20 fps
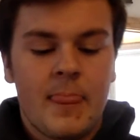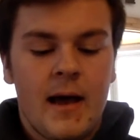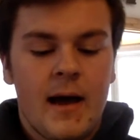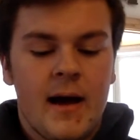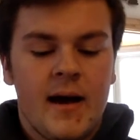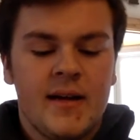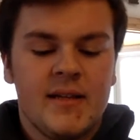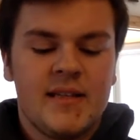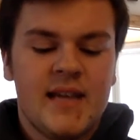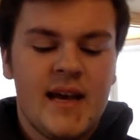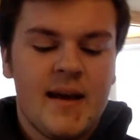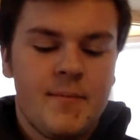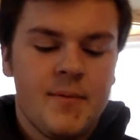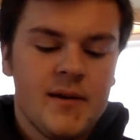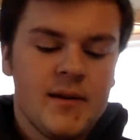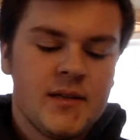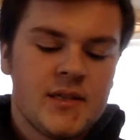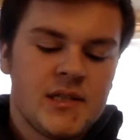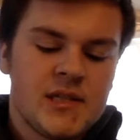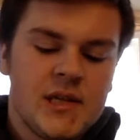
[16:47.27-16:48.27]
Uh,
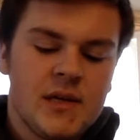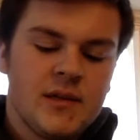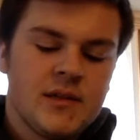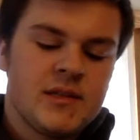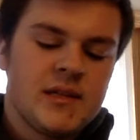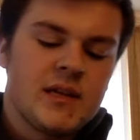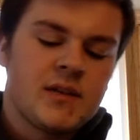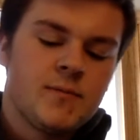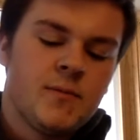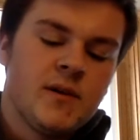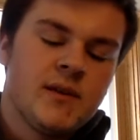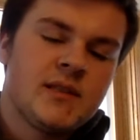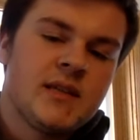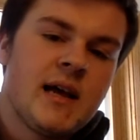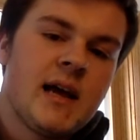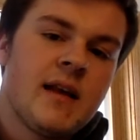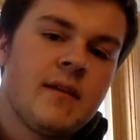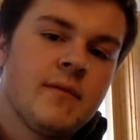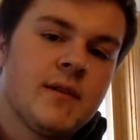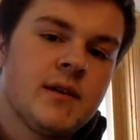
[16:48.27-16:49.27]
Tampa is still six points
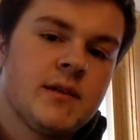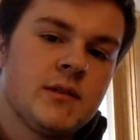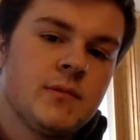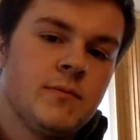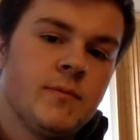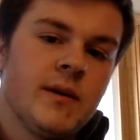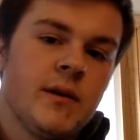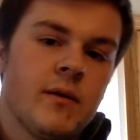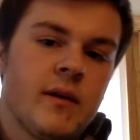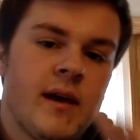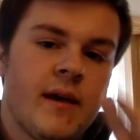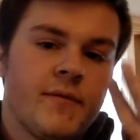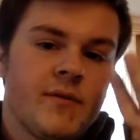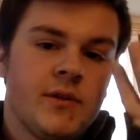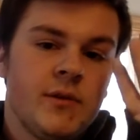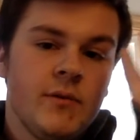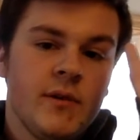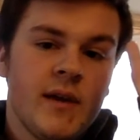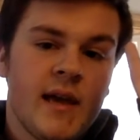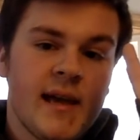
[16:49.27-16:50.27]
ahead of us. We only have
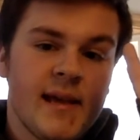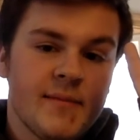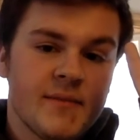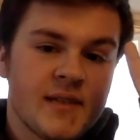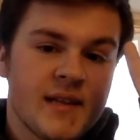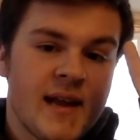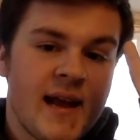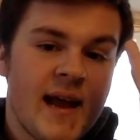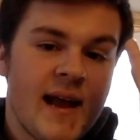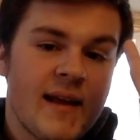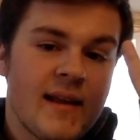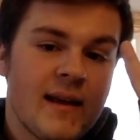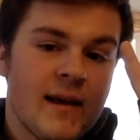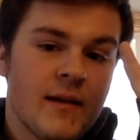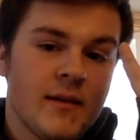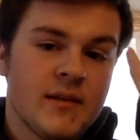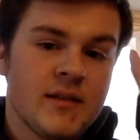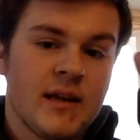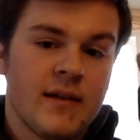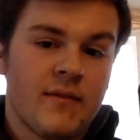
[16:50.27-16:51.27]
two games in hand
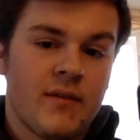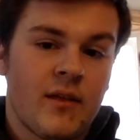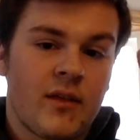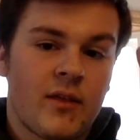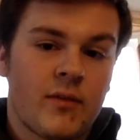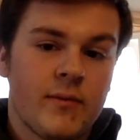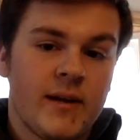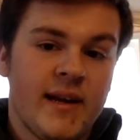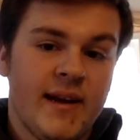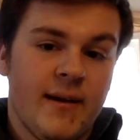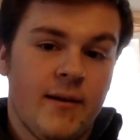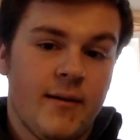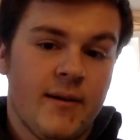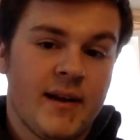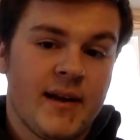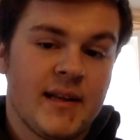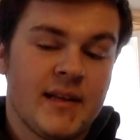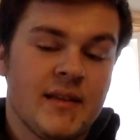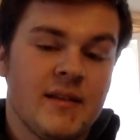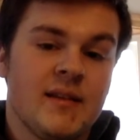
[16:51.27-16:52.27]
now instead of the three
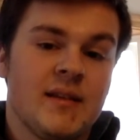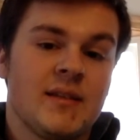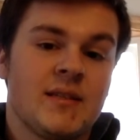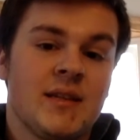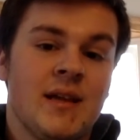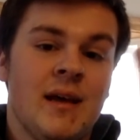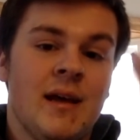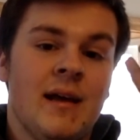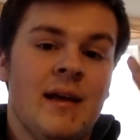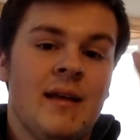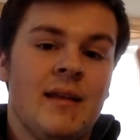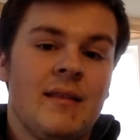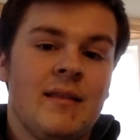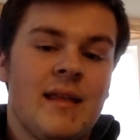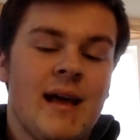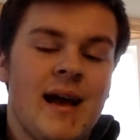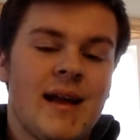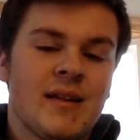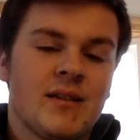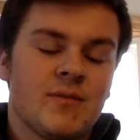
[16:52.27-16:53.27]
going into this.
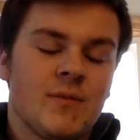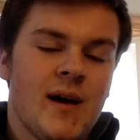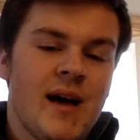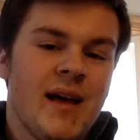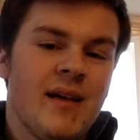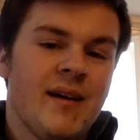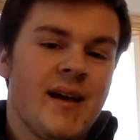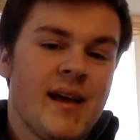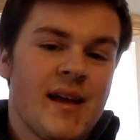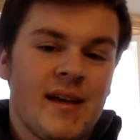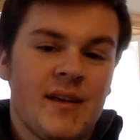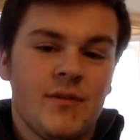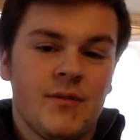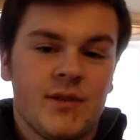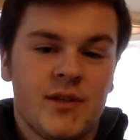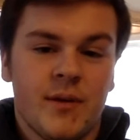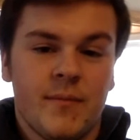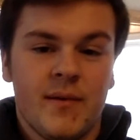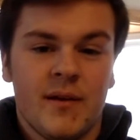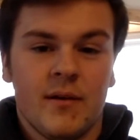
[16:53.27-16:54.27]
That is why, like, you
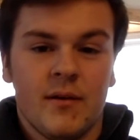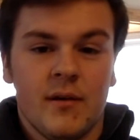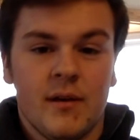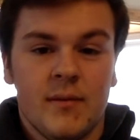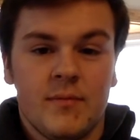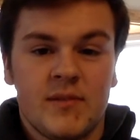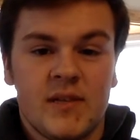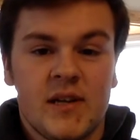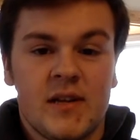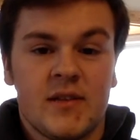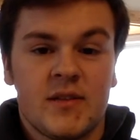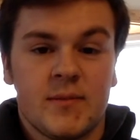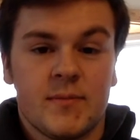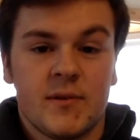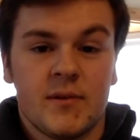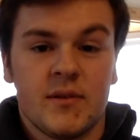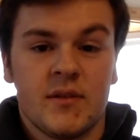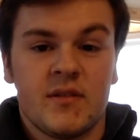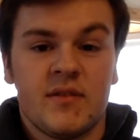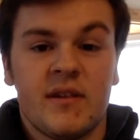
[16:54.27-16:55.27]
should be a little upset as a
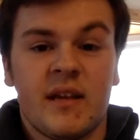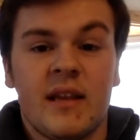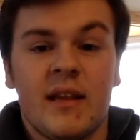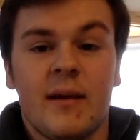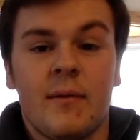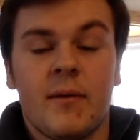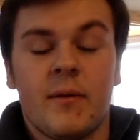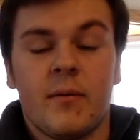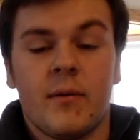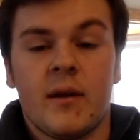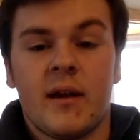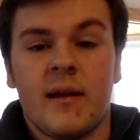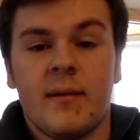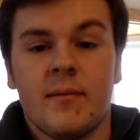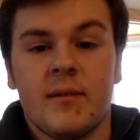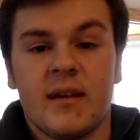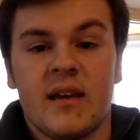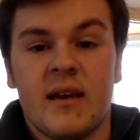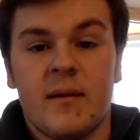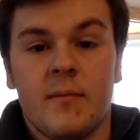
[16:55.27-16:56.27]
Bruins fan that we weren't
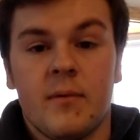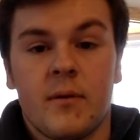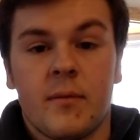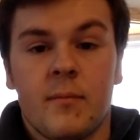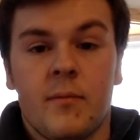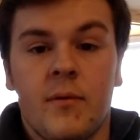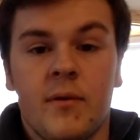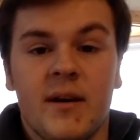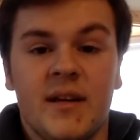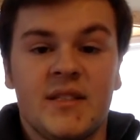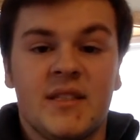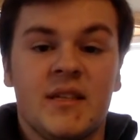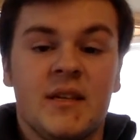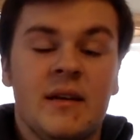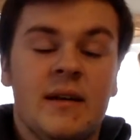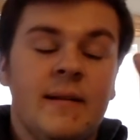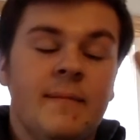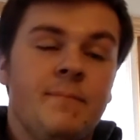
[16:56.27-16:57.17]
able to get more points.